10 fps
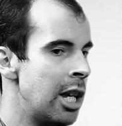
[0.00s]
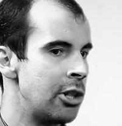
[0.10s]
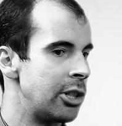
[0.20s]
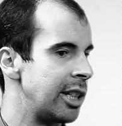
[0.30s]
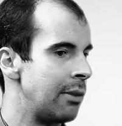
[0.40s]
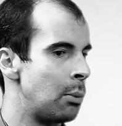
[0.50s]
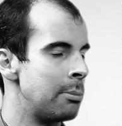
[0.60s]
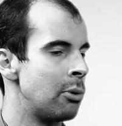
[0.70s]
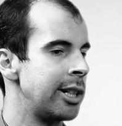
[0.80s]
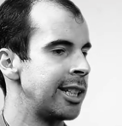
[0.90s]
Just to give
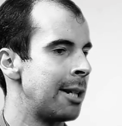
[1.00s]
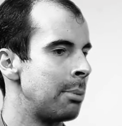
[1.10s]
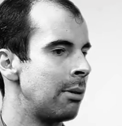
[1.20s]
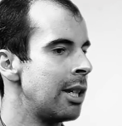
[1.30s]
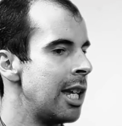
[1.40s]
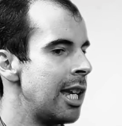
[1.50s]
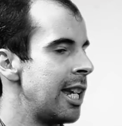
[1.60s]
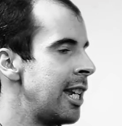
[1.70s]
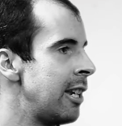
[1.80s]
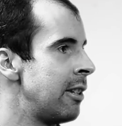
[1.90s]
one more example,
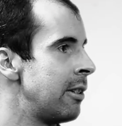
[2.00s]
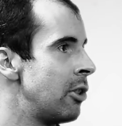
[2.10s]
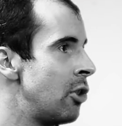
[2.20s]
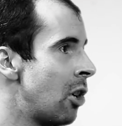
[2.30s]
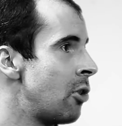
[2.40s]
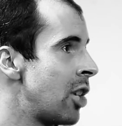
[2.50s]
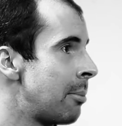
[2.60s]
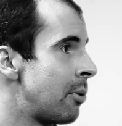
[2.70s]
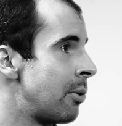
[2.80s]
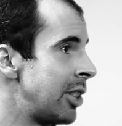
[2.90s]
in John
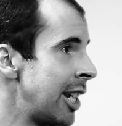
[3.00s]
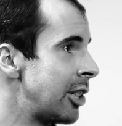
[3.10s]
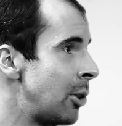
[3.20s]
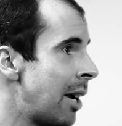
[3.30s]
chapter 6,